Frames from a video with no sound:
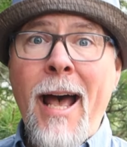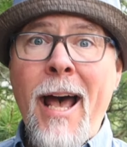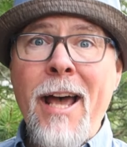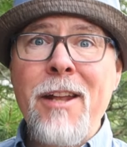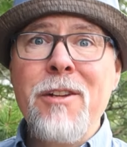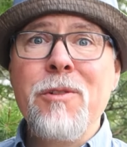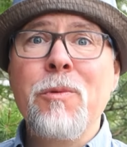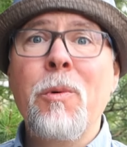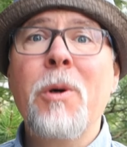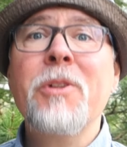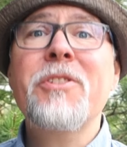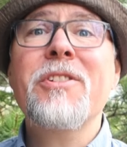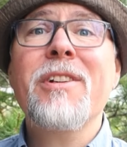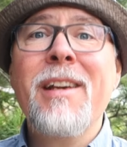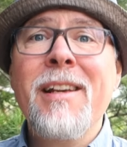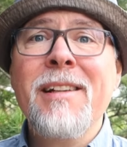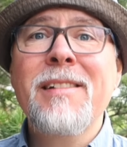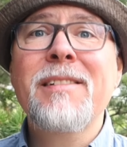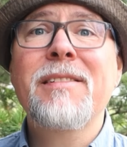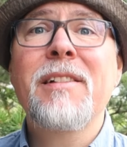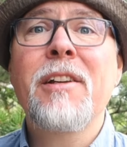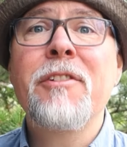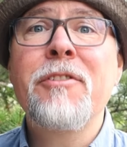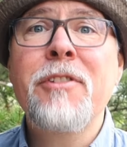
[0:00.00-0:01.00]
And what
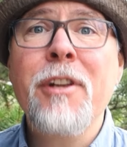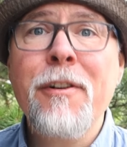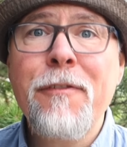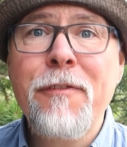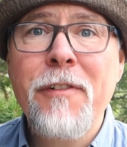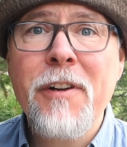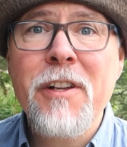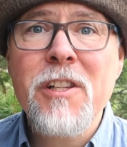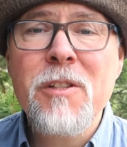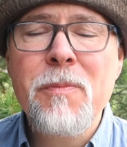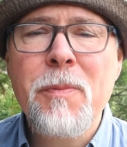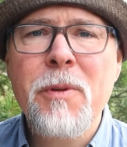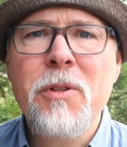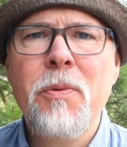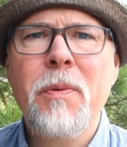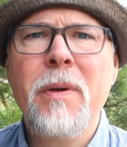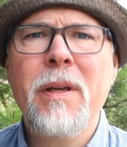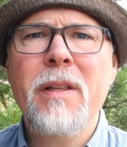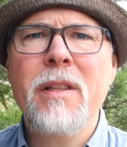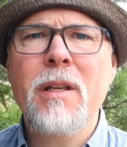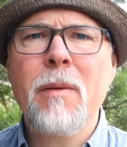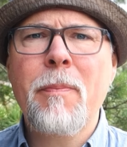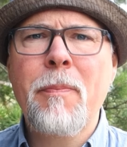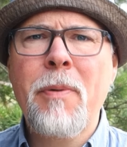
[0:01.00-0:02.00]
is the difference
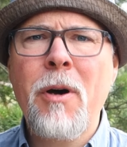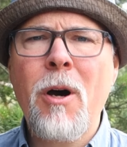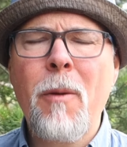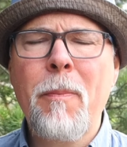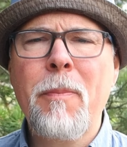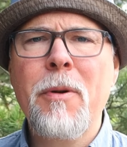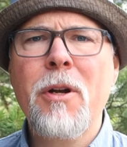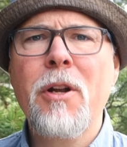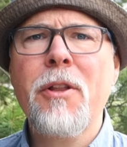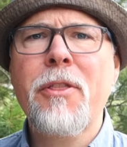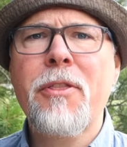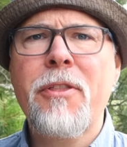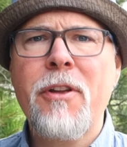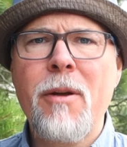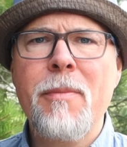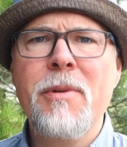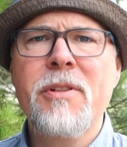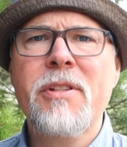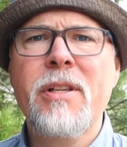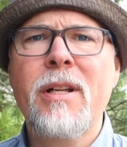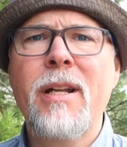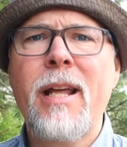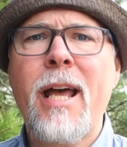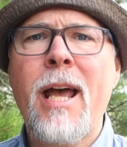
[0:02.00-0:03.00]
between the popular
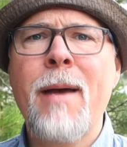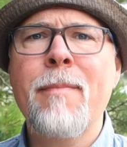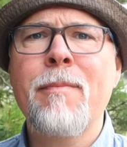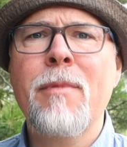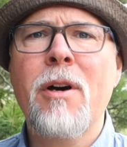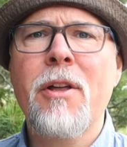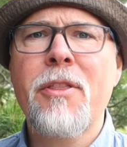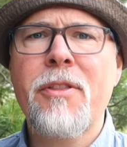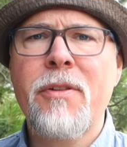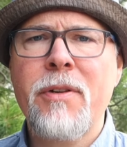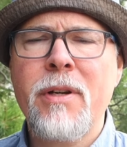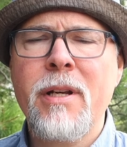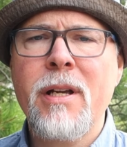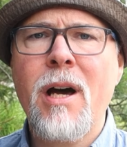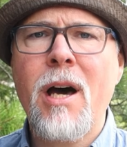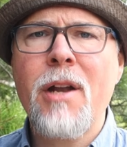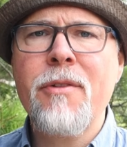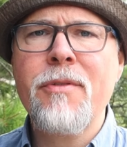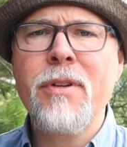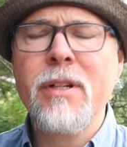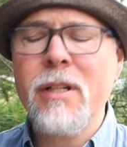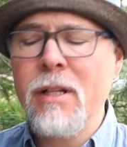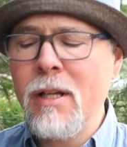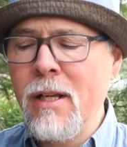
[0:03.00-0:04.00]
Thermacell
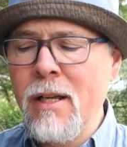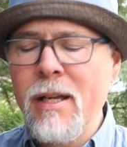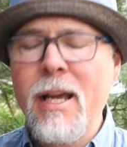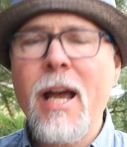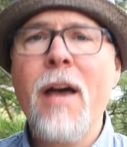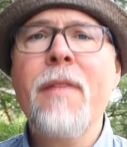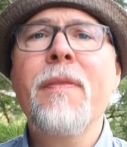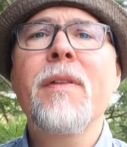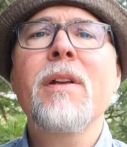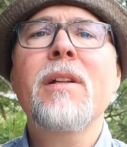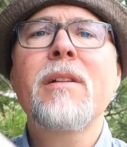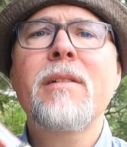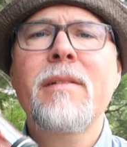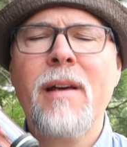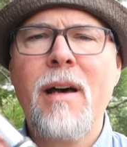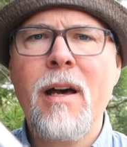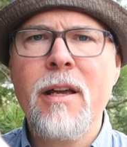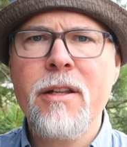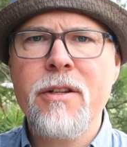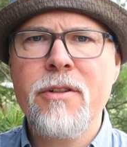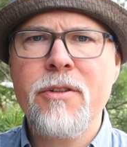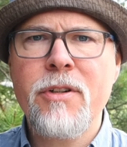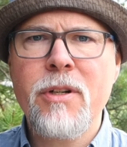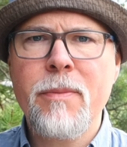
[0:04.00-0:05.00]
MR300 and the
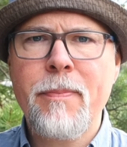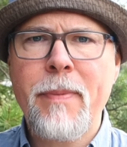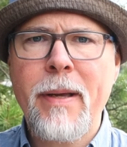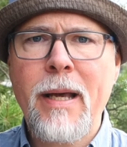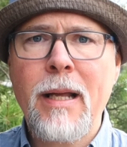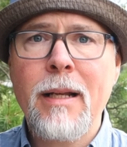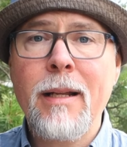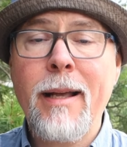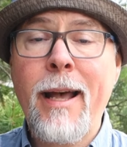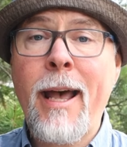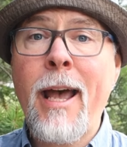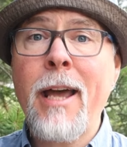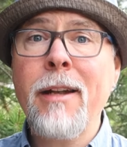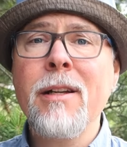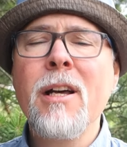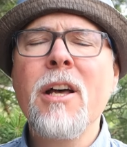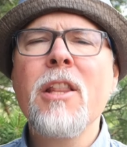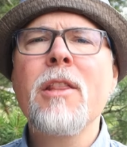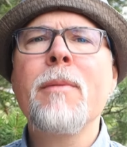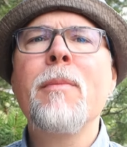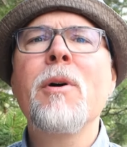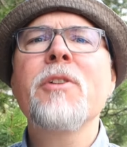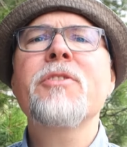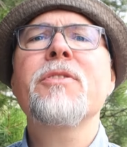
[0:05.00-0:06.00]
tiny Repel? And
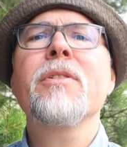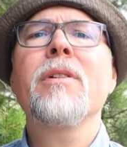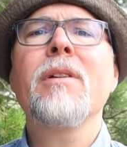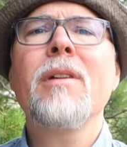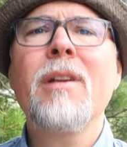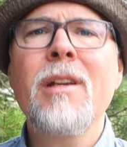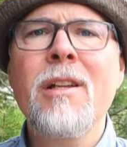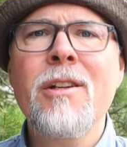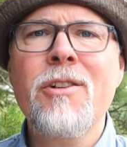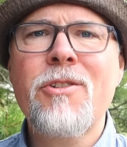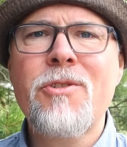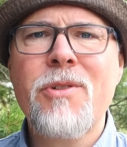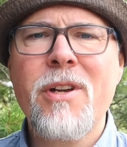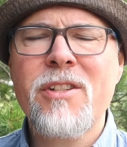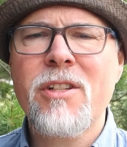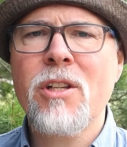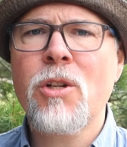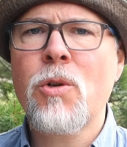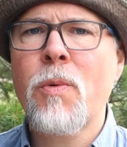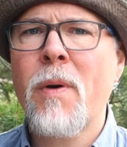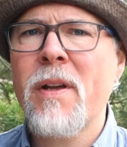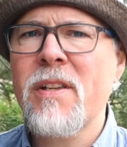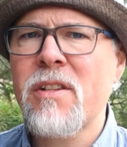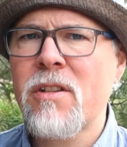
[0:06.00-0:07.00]
the most
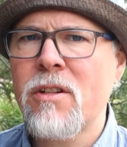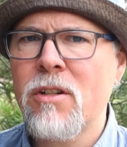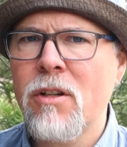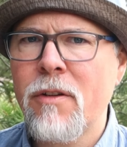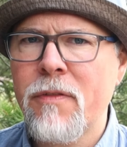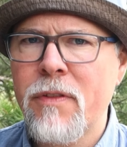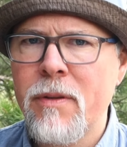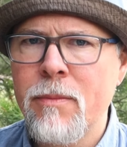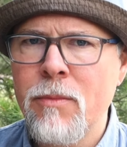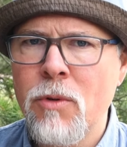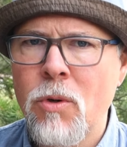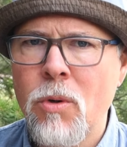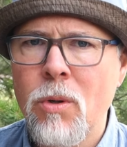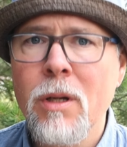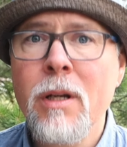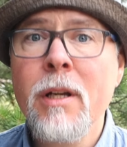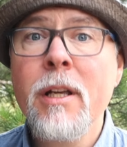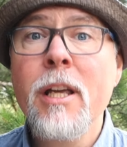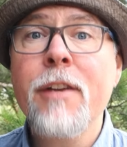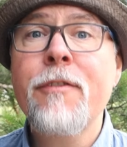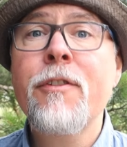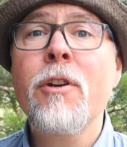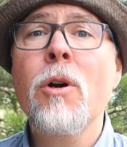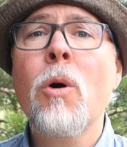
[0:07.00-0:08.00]
interesting question of them all,
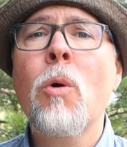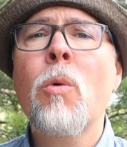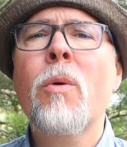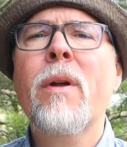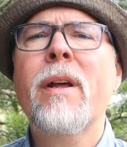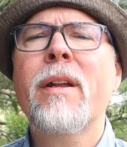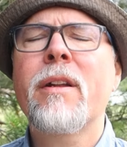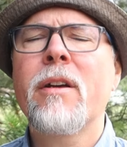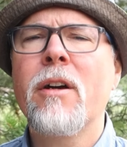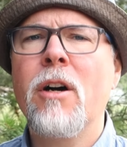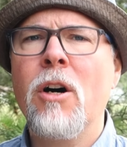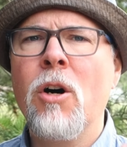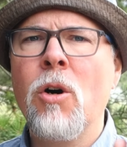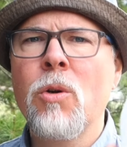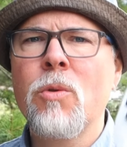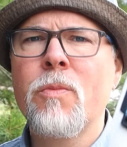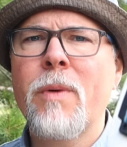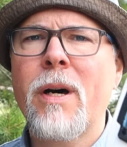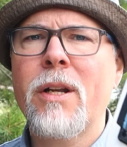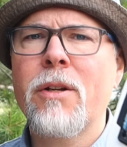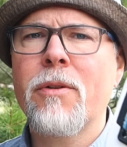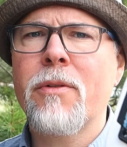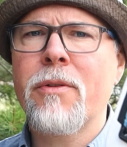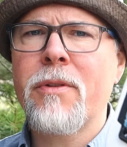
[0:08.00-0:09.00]
if you already own
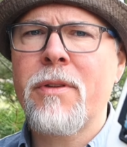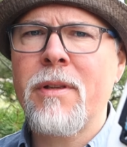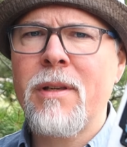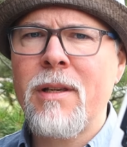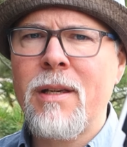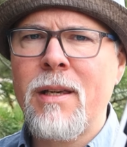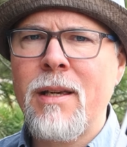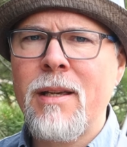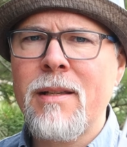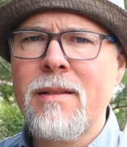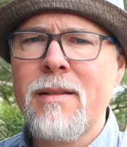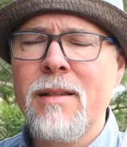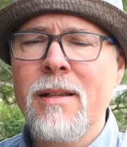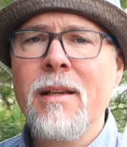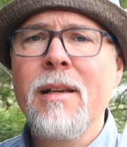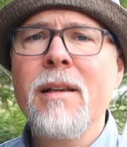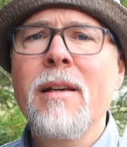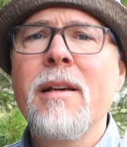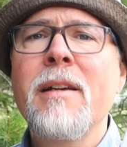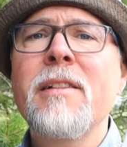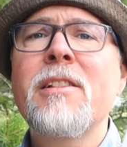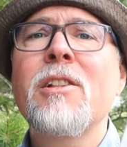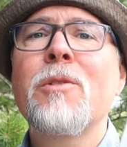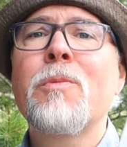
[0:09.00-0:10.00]
one of these,
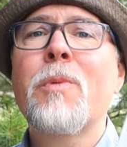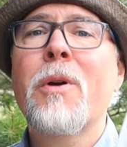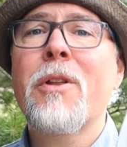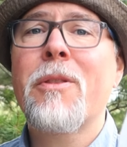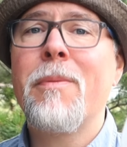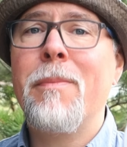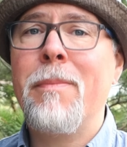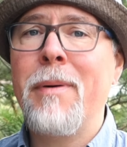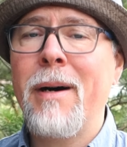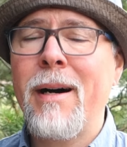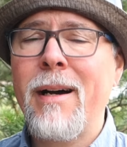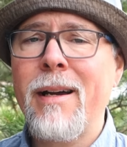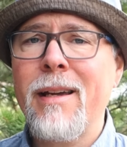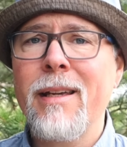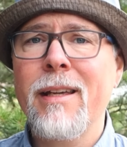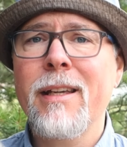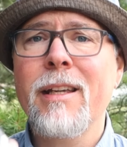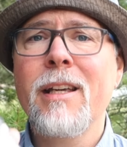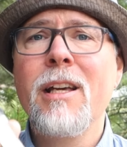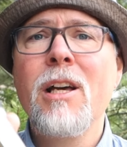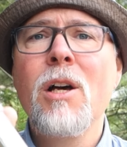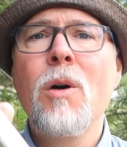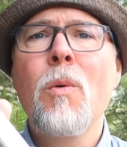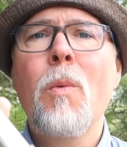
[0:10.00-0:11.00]
is it worth
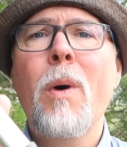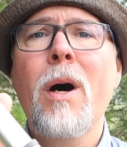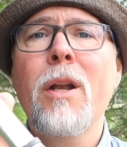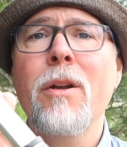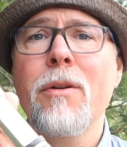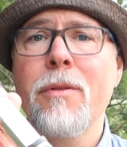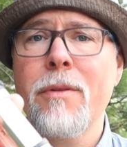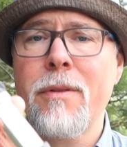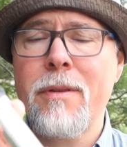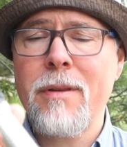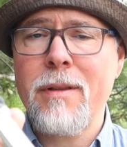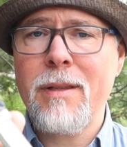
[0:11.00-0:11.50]
buying one of